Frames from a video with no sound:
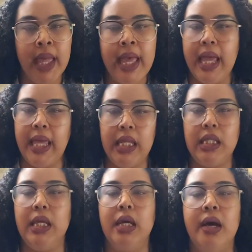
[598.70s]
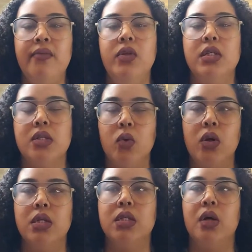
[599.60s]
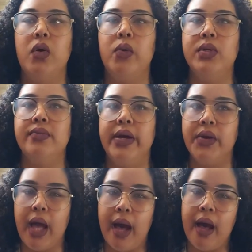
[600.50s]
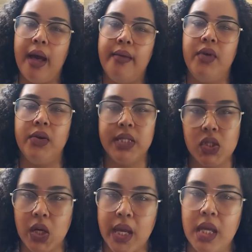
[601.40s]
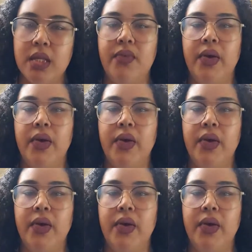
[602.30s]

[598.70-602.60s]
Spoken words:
anything of the sort. So it was very odd, very strange, very